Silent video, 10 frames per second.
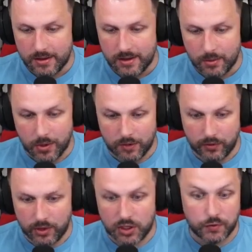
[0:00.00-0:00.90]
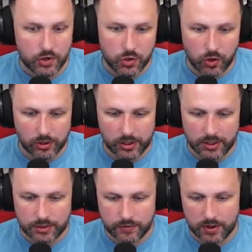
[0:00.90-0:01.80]
well, for this video at
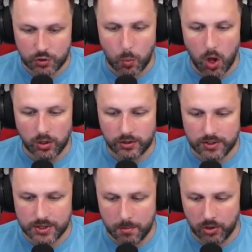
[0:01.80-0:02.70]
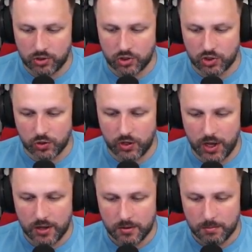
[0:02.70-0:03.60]
least, for this world, is the Monster
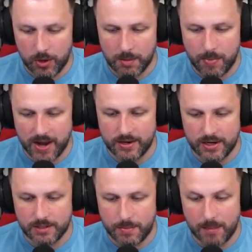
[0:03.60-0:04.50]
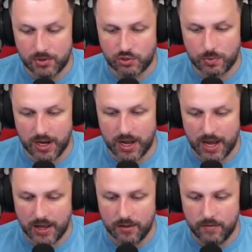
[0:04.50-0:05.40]
Slugger, Main Pendant, Pepper Spray,
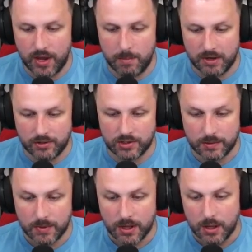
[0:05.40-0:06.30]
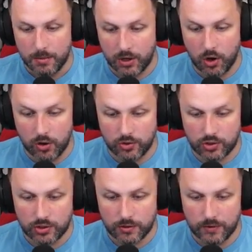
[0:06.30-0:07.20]
and the Vitamins.
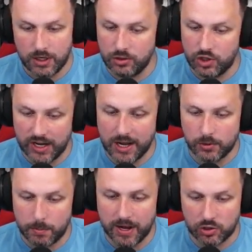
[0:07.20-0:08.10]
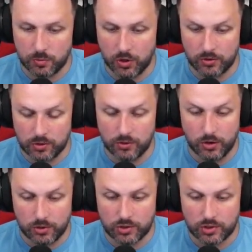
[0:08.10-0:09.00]
Because if you didn't check out the patch
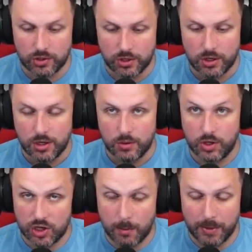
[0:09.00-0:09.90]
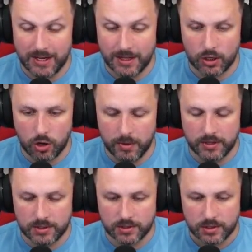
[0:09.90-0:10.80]
notes, which I'll pin in the
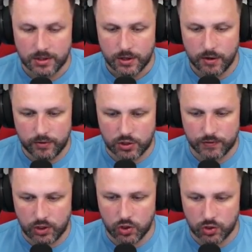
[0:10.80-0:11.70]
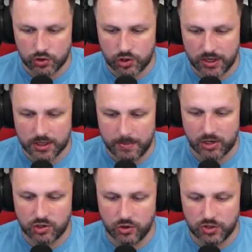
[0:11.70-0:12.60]
comments of this video, so check the
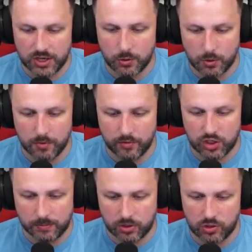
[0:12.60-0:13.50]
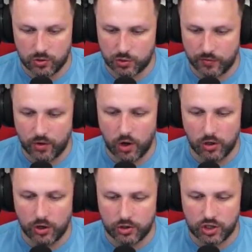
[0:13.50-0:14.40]
patch notes out coming for chapter 2, because we've got a
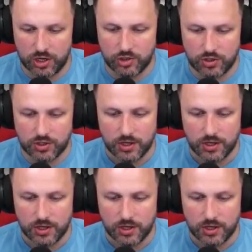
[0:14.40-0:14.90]
lot of changes,